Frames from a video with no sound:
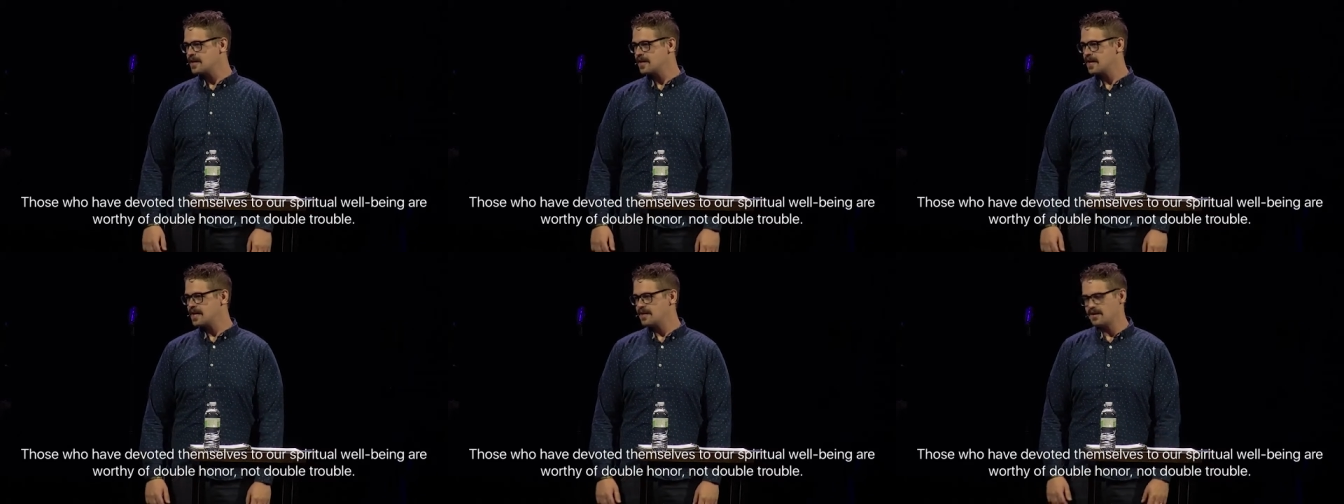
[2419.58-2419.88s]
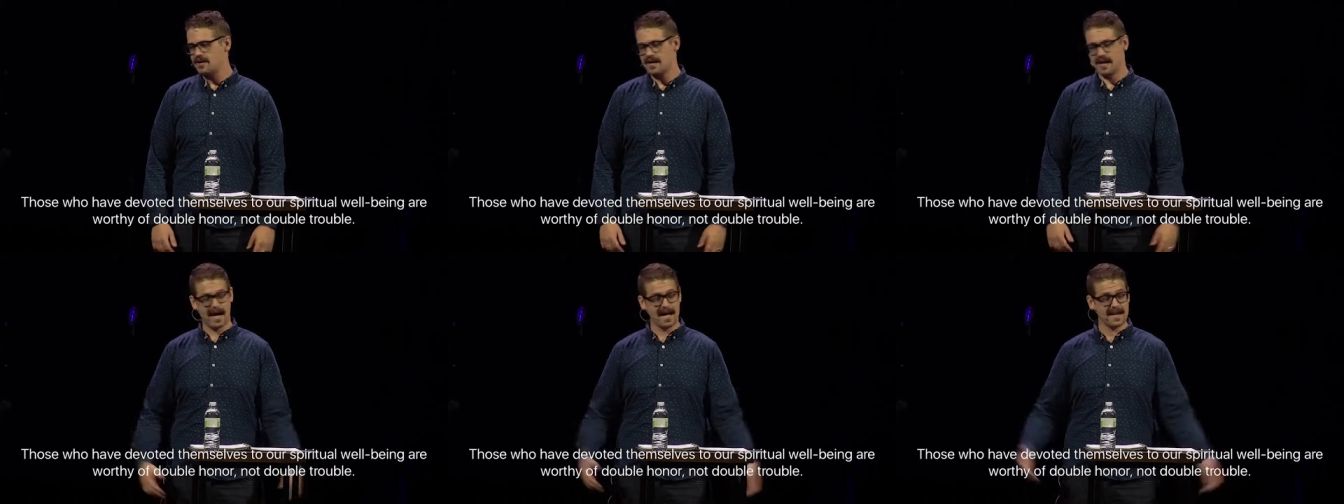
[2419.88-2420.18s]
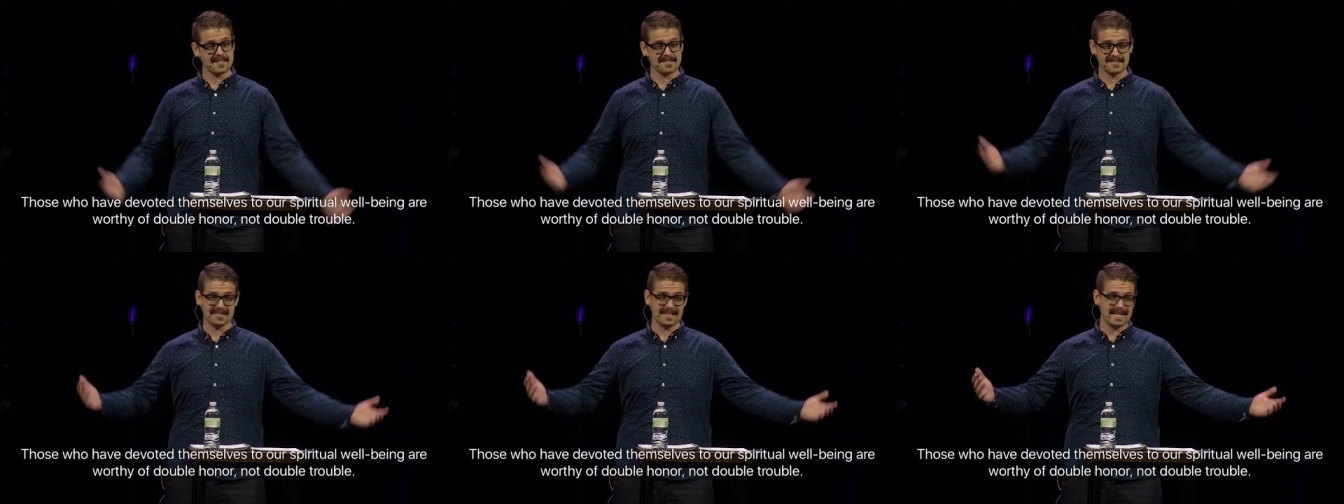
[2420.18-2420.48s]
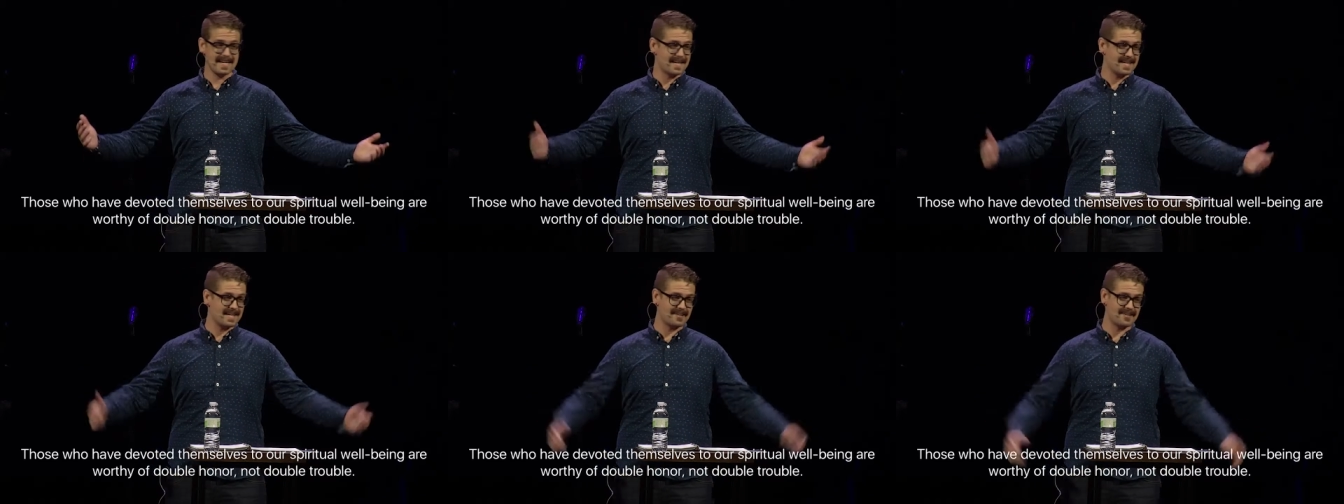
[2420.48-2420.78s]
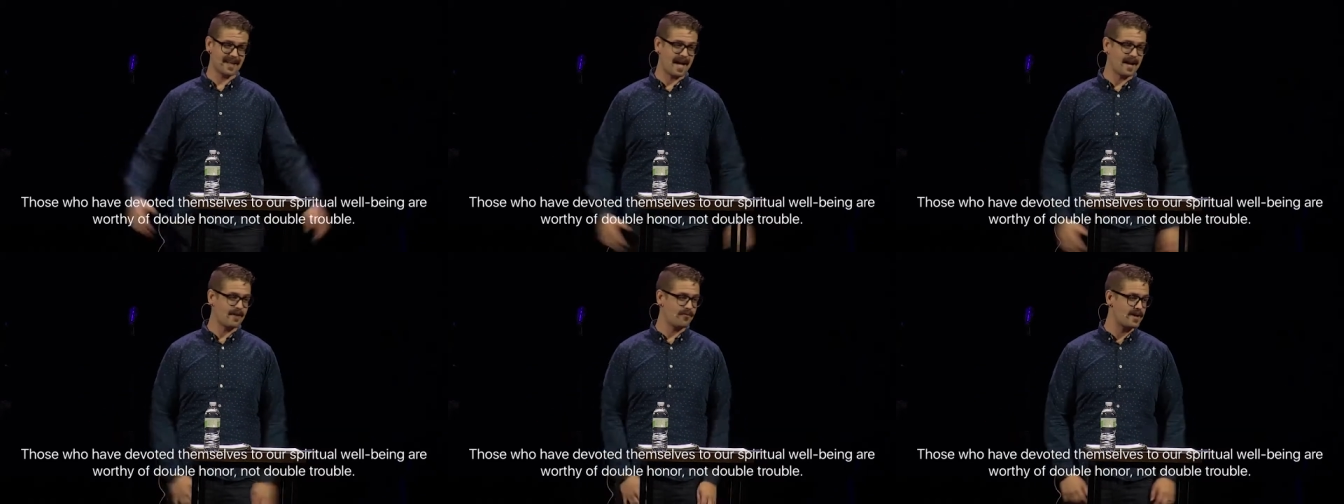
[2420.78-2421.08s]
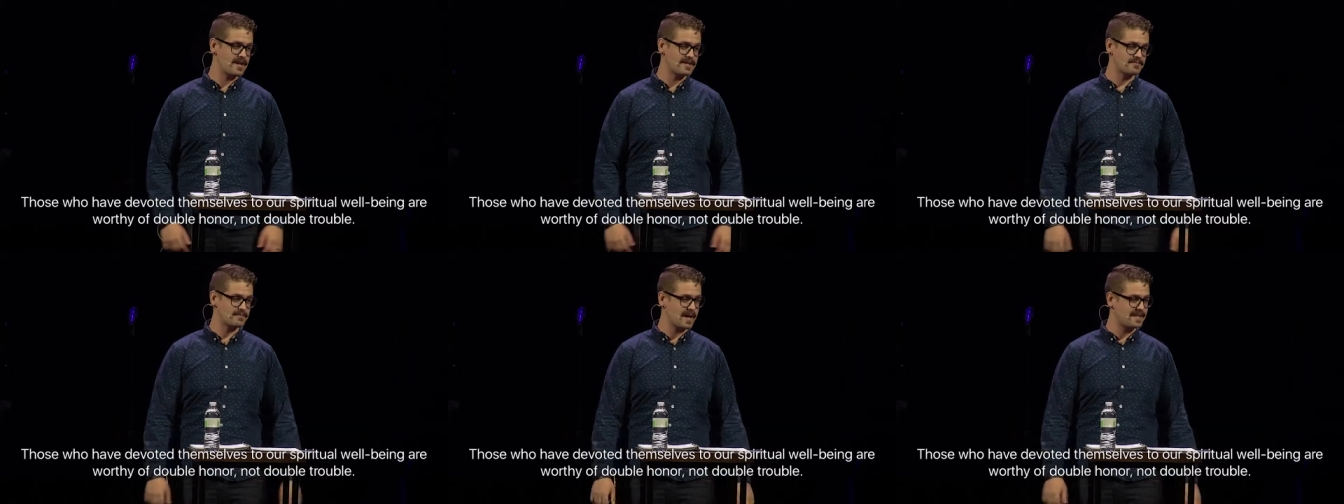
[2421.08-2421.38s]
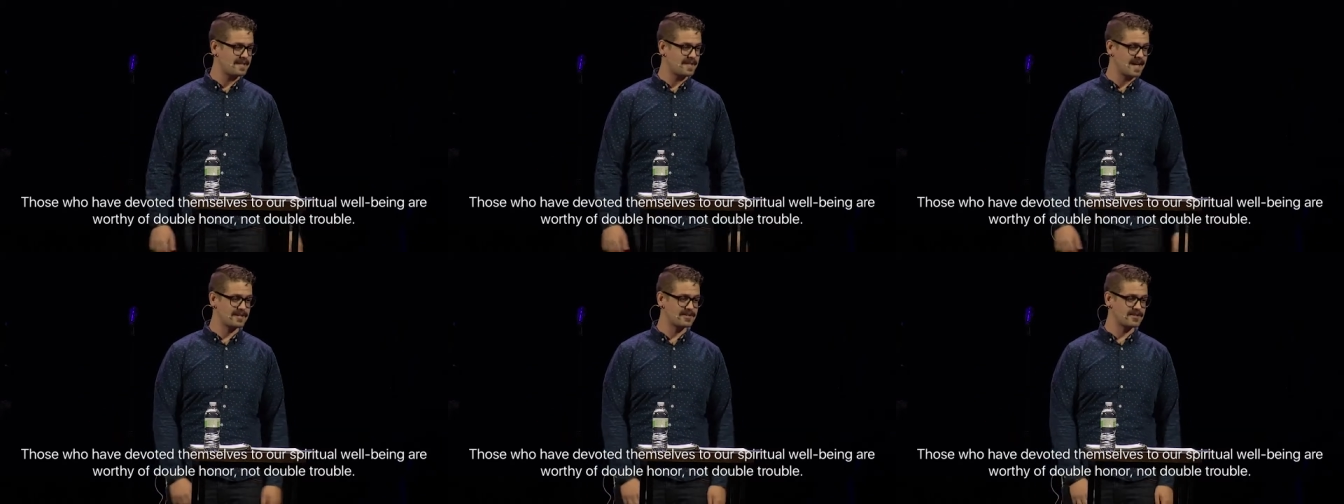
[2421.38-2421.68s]
And honestly, in a lot of ways,
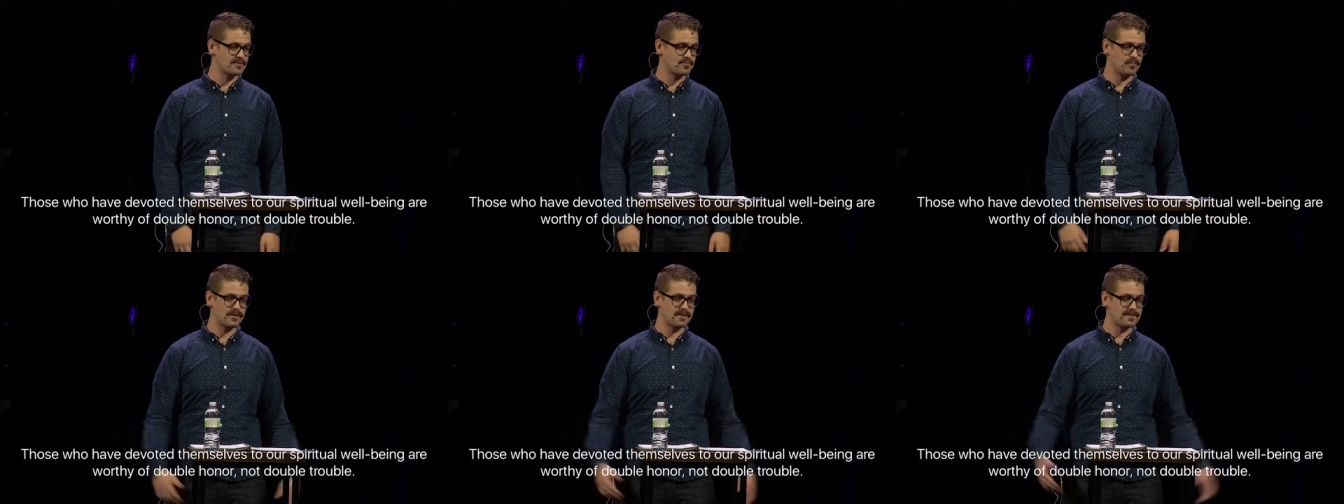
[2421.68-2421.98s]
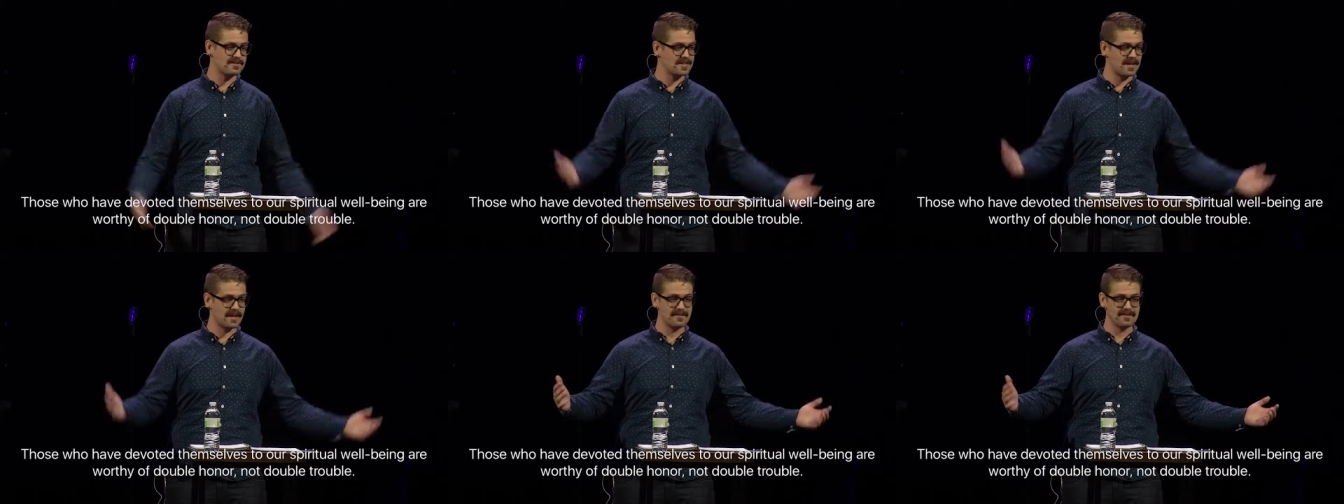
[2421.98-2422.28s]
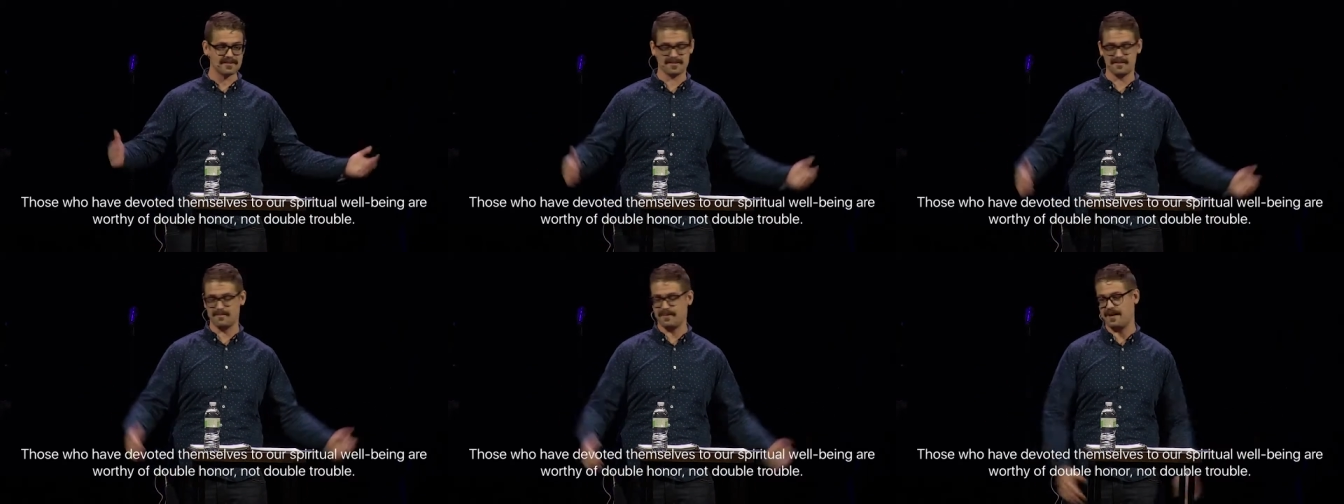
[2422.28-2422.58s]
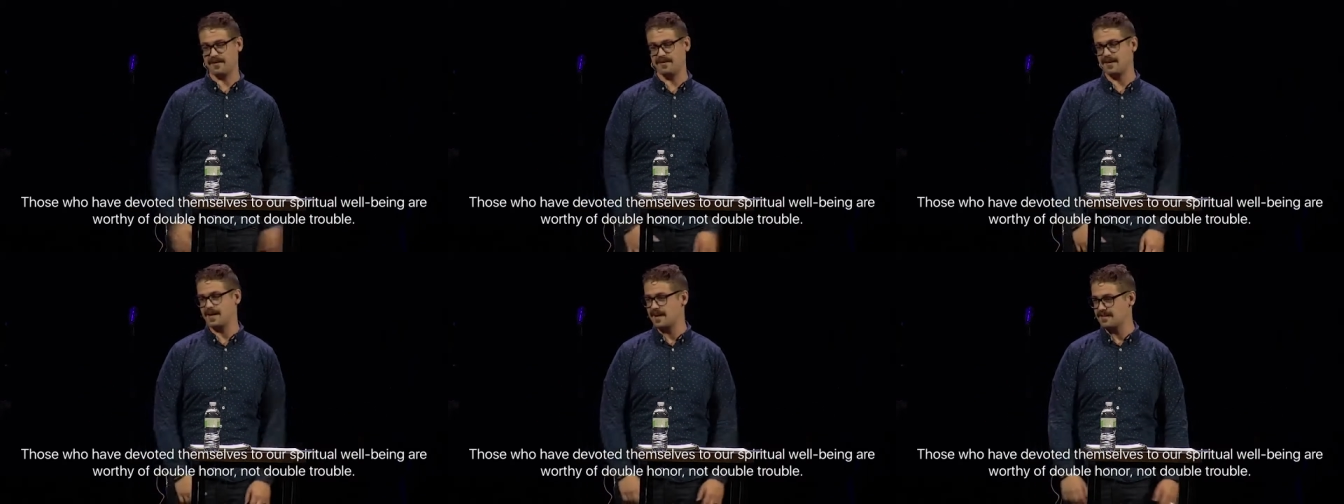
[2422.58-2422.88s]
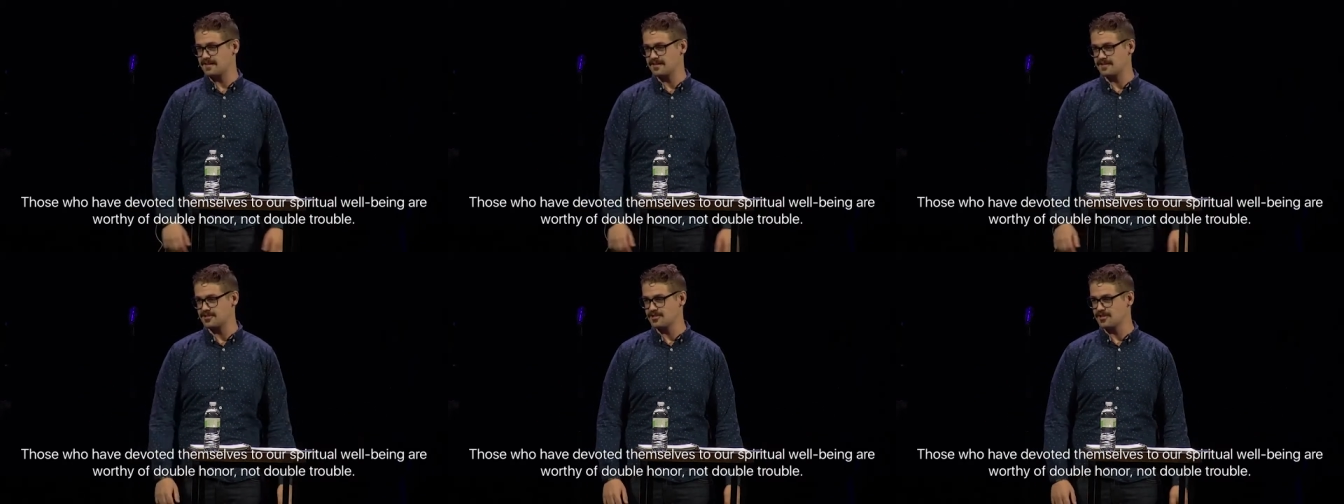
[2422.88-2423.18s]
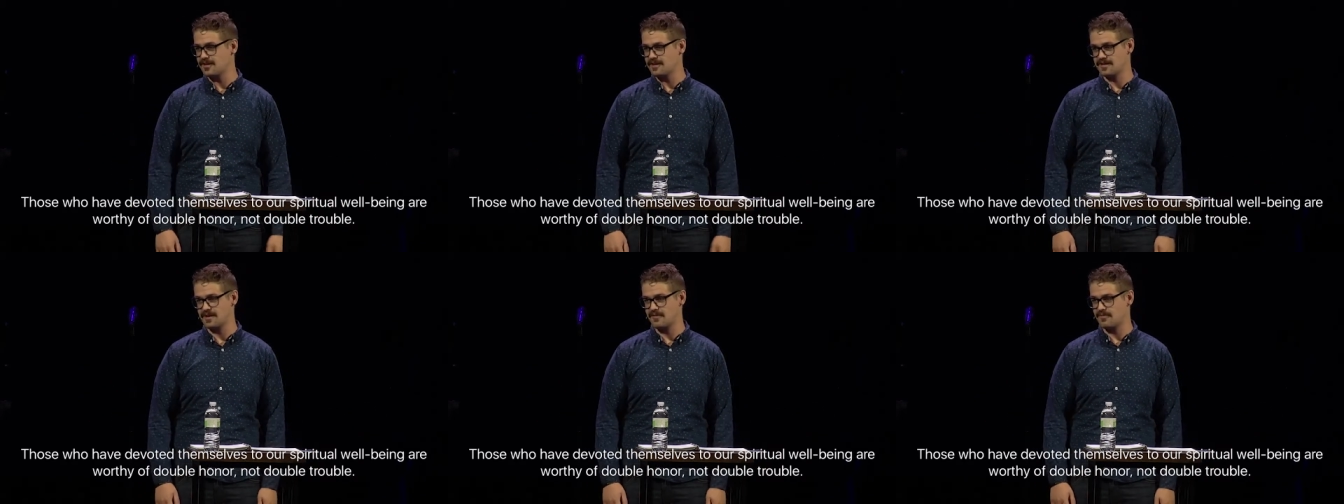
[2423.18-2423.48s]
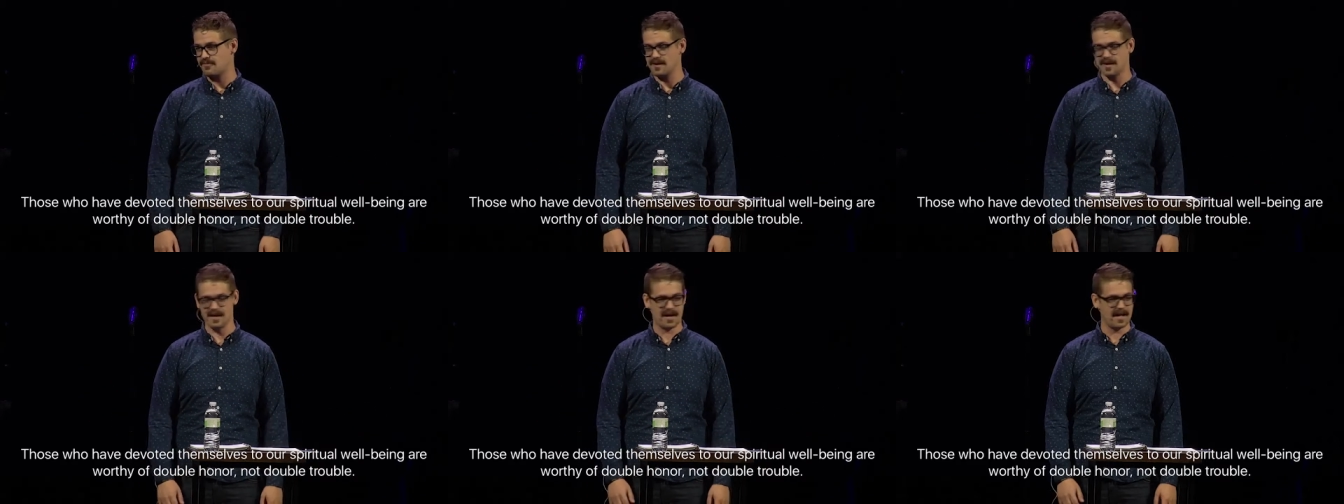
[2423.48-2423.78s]
my dad just wouldn't tell us about a lot of the junk
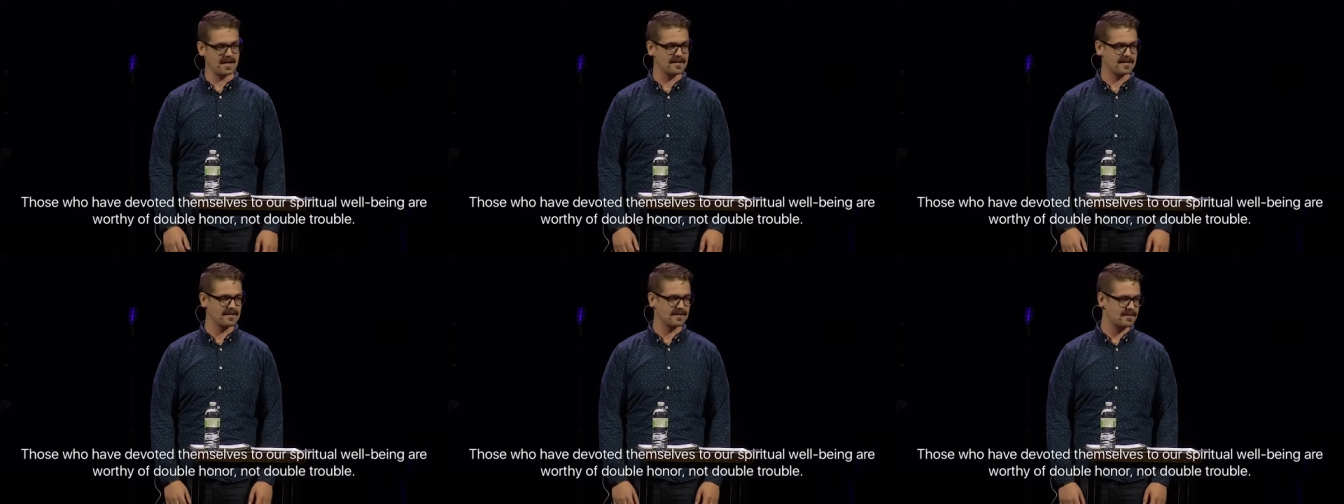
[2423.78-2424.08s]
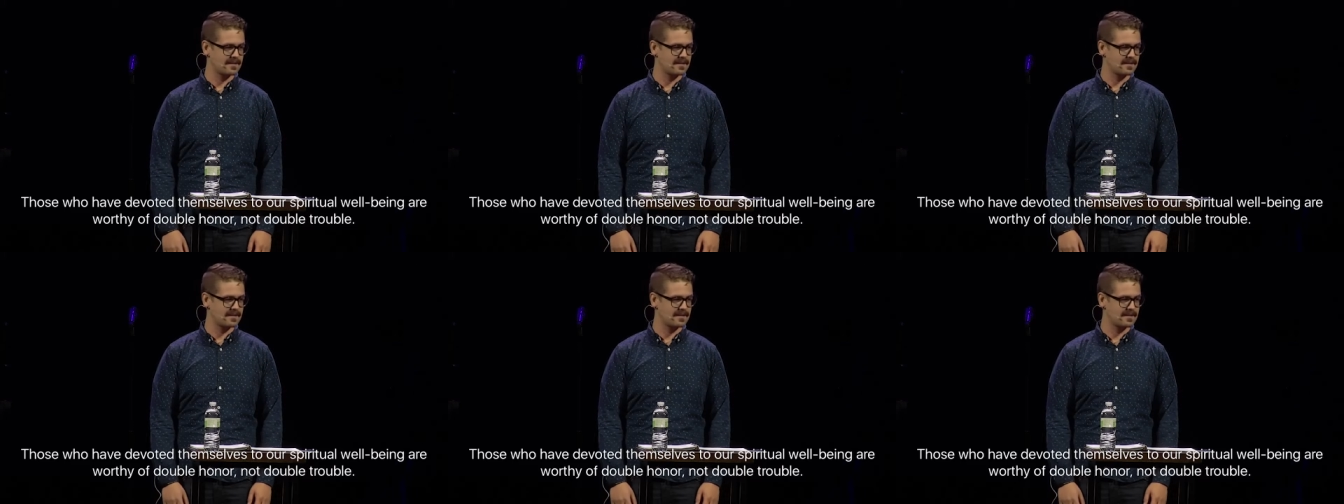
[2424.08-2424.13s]
that went on.